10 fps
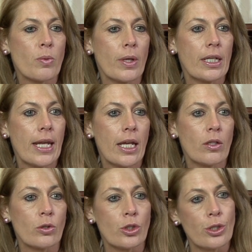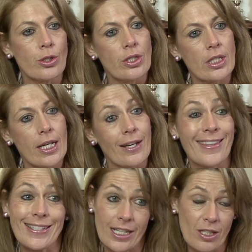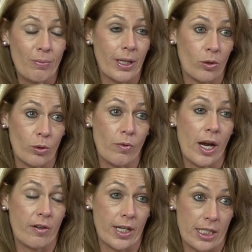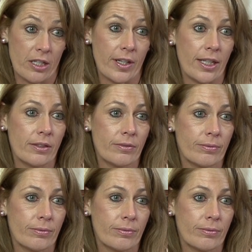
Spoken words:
when a landlord chooses a tenant that doesn't meet all the right criteria?